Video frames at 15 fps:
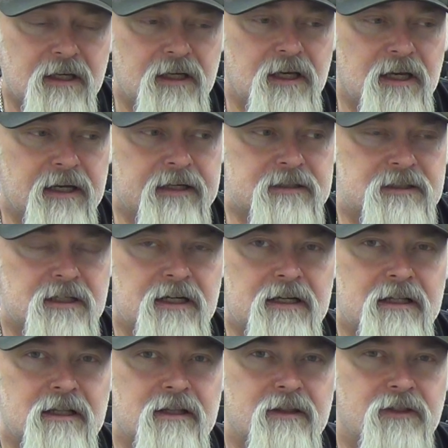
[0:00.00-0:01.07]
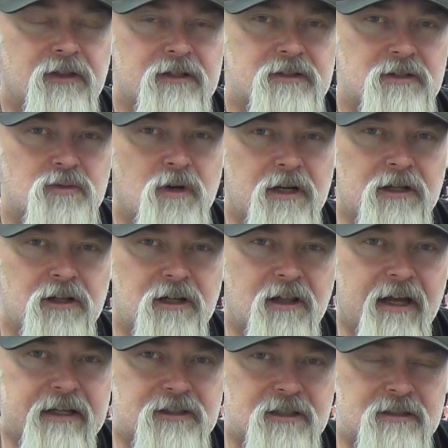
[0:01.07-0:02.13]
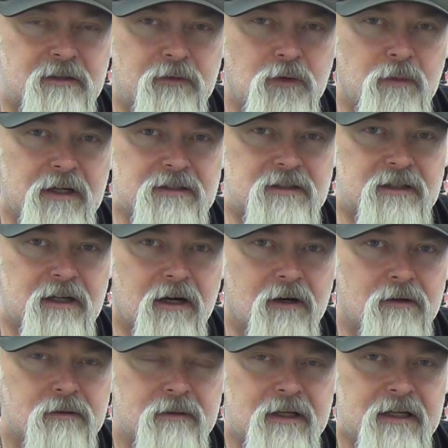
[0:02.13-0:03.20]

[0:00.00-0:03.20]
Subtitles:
And this is what it looked like just a few months ago.